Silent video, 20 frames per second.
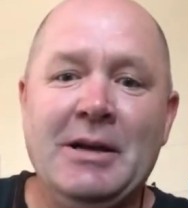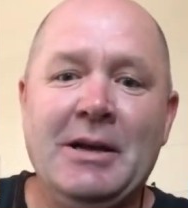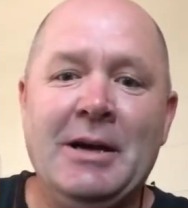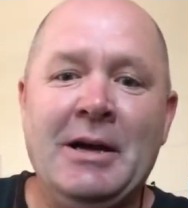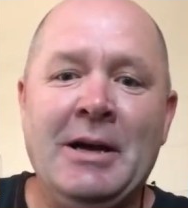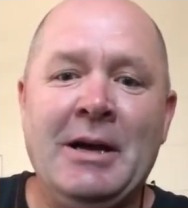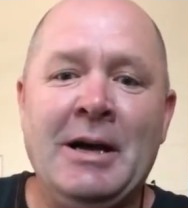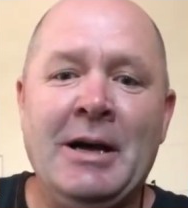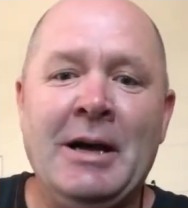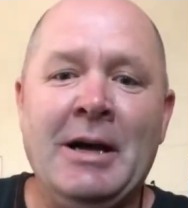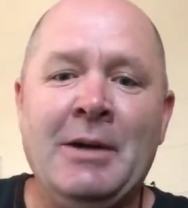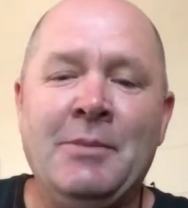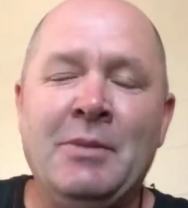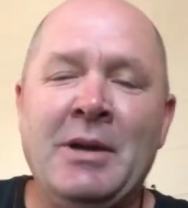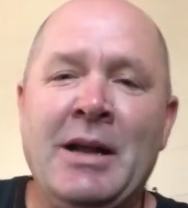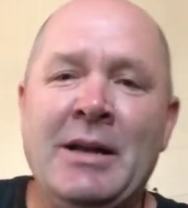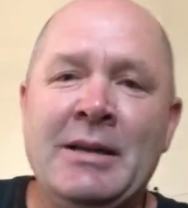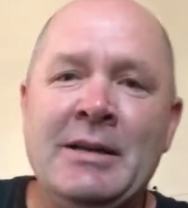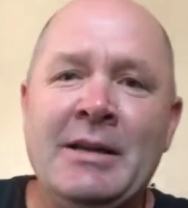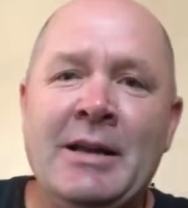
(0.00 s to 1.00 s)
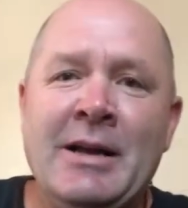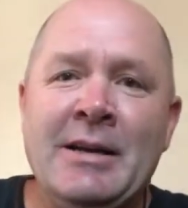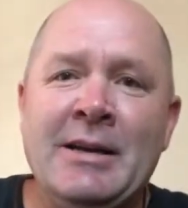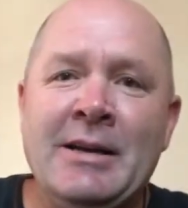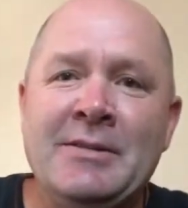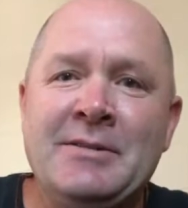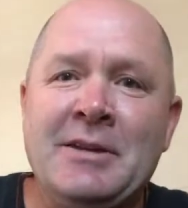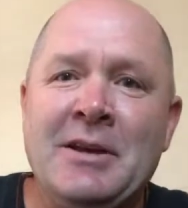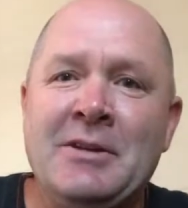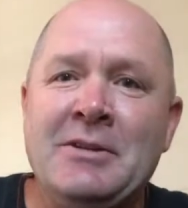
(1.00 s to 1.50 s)
But I
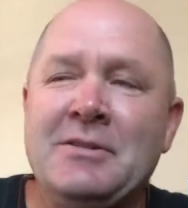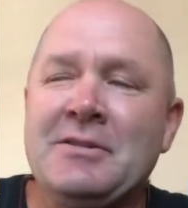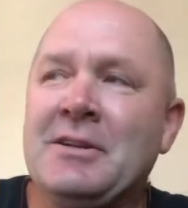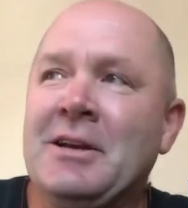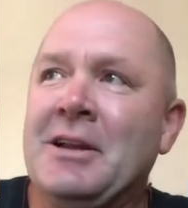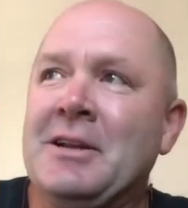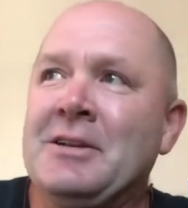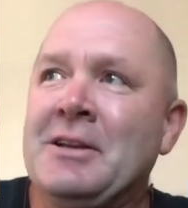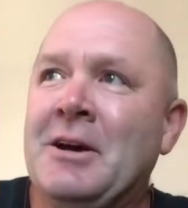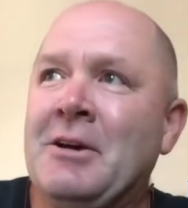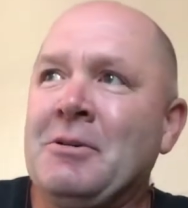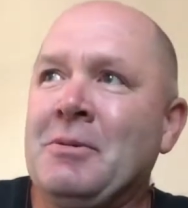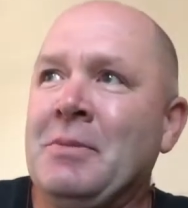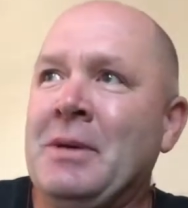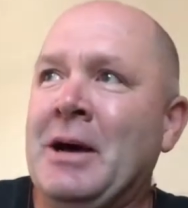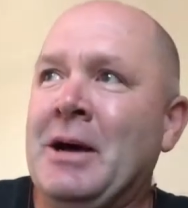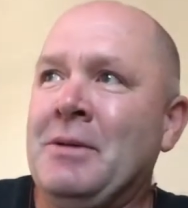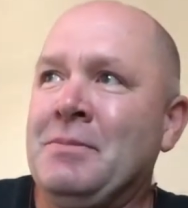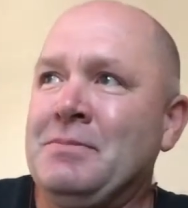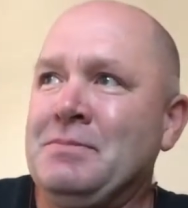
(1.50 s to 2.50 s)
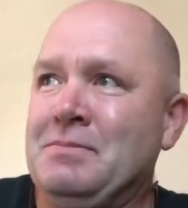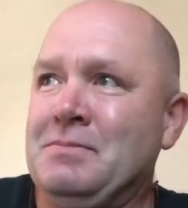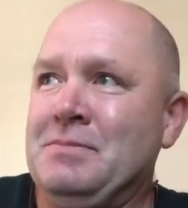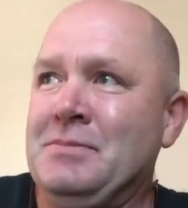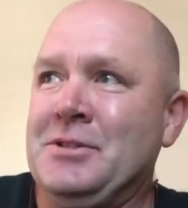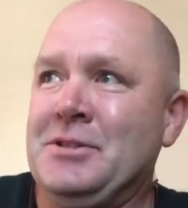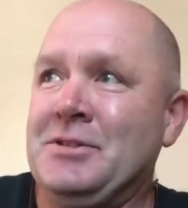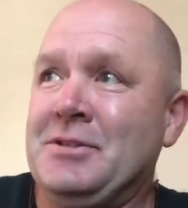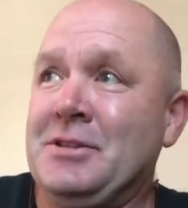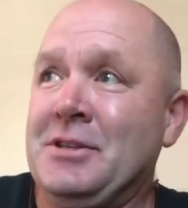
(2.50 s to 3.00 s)
guess I'll just kind of talk about
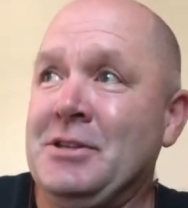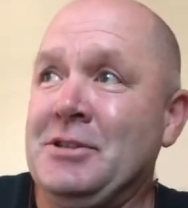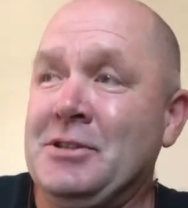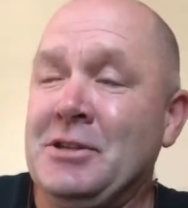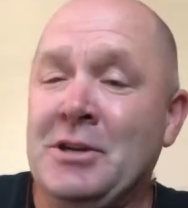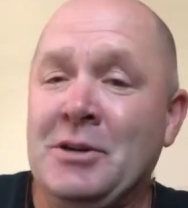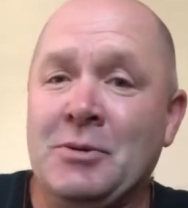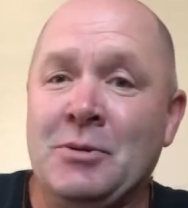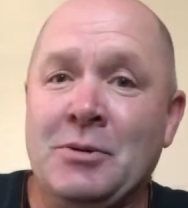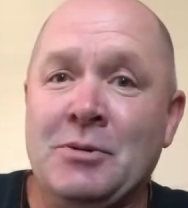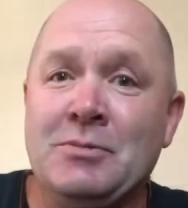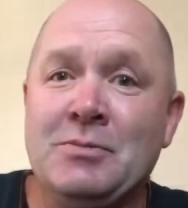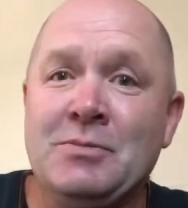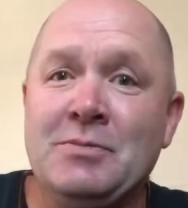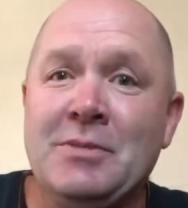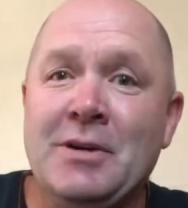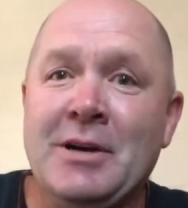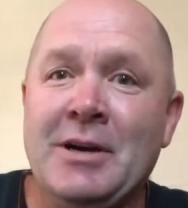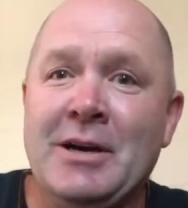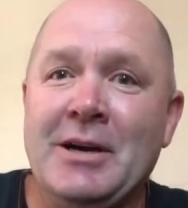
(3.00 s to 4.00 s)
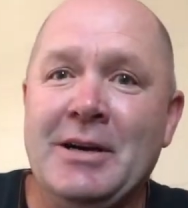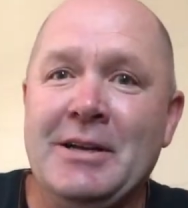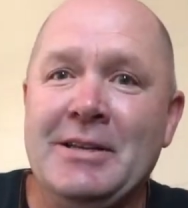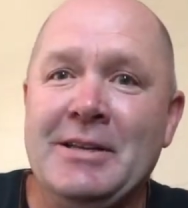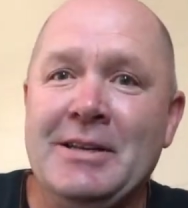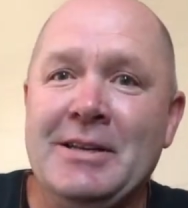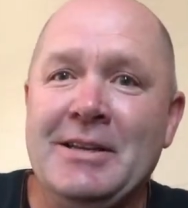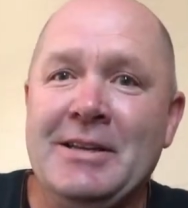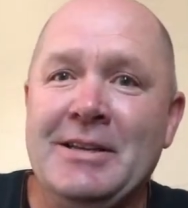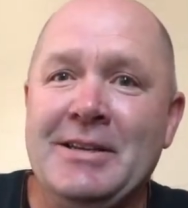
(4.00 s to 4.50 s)
just in general
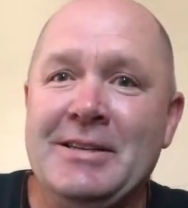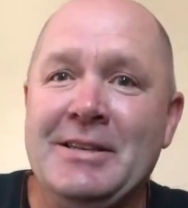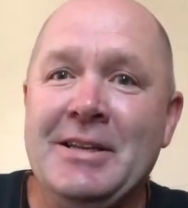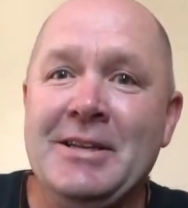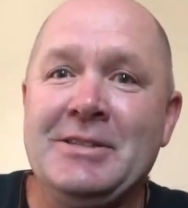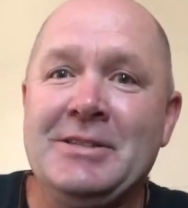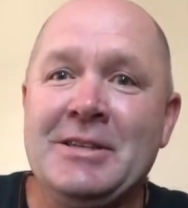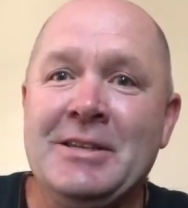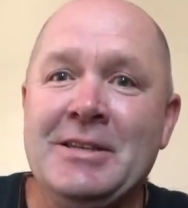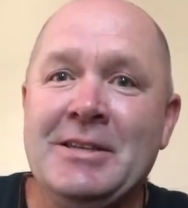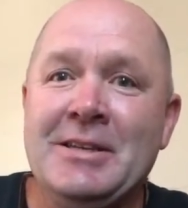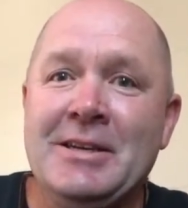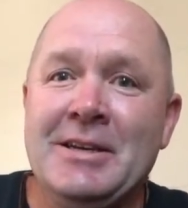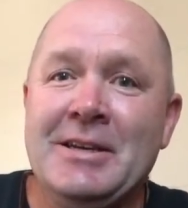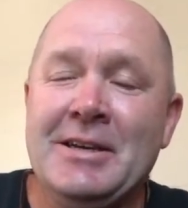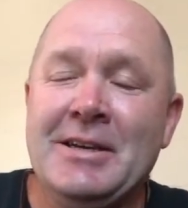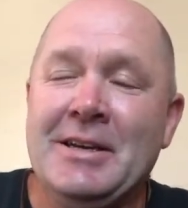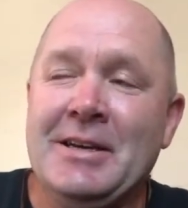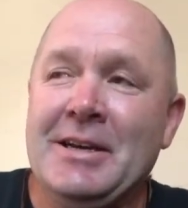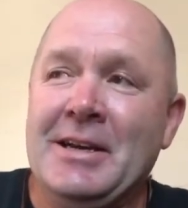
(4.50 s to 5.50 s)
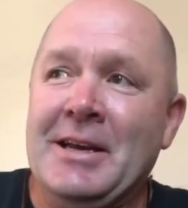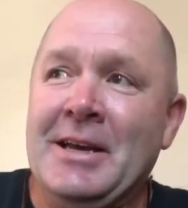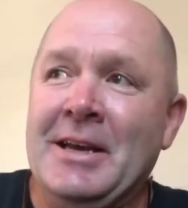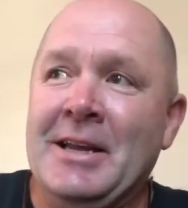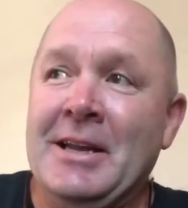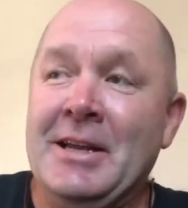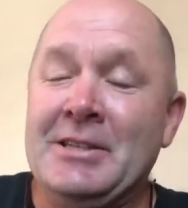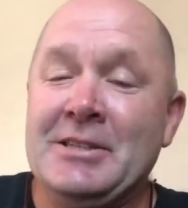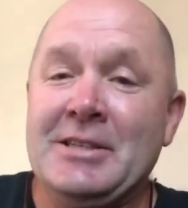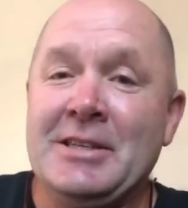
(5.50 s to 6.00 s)
teaching and
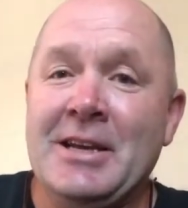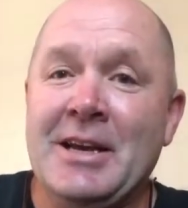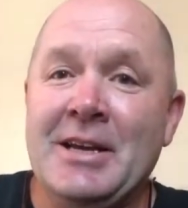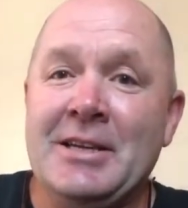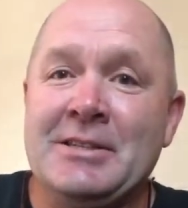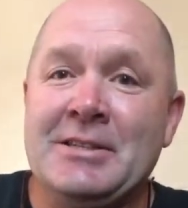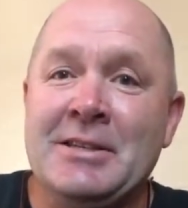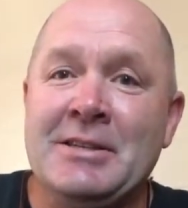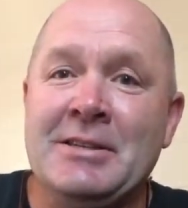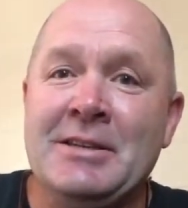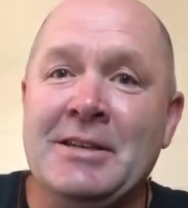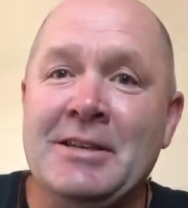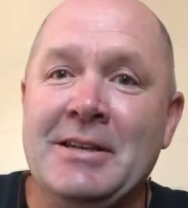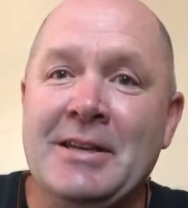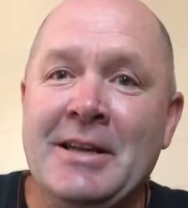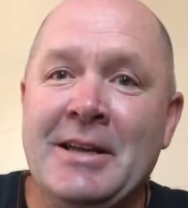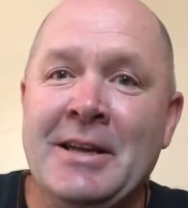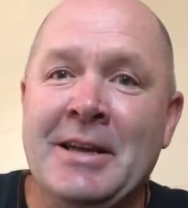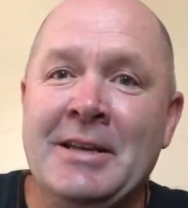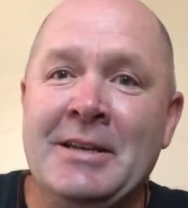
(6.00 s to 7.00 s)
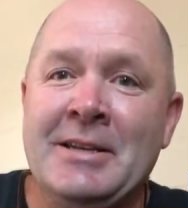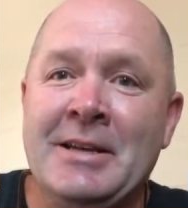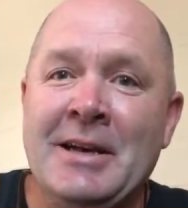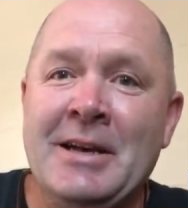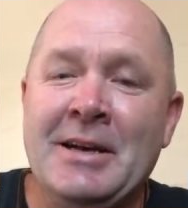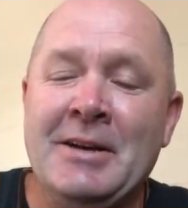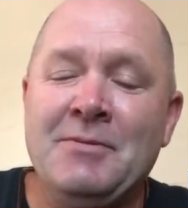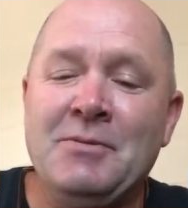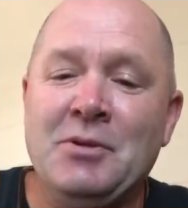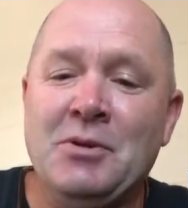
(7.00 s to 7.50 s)
education. And
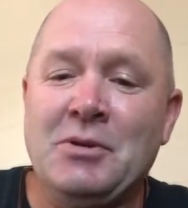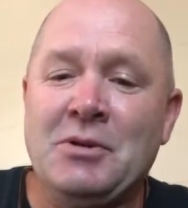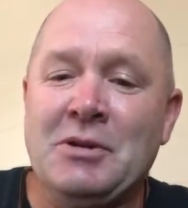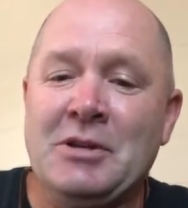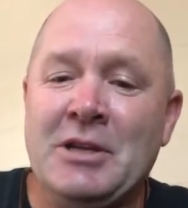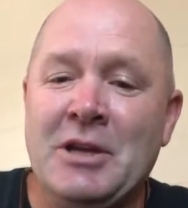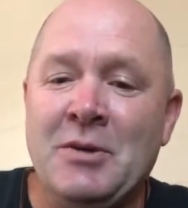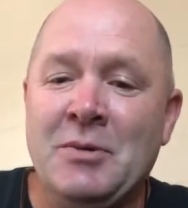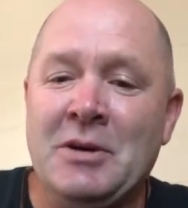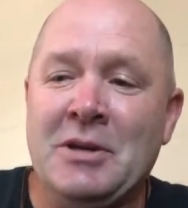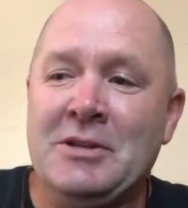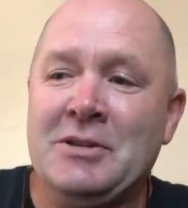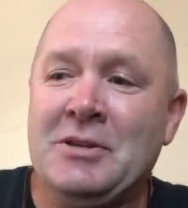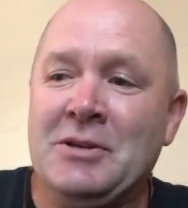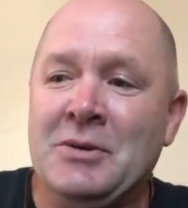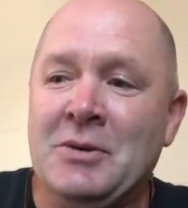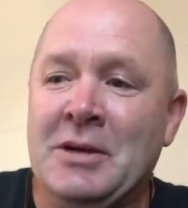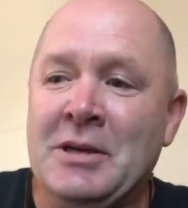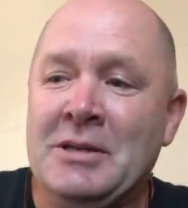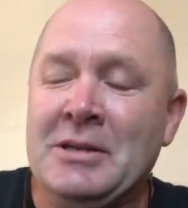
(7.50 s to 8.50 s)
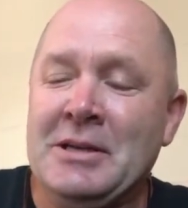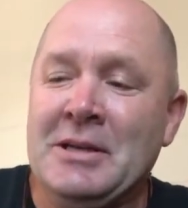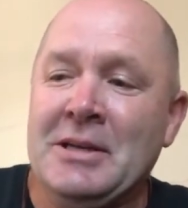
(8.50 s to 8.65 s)
if you're going to go into it,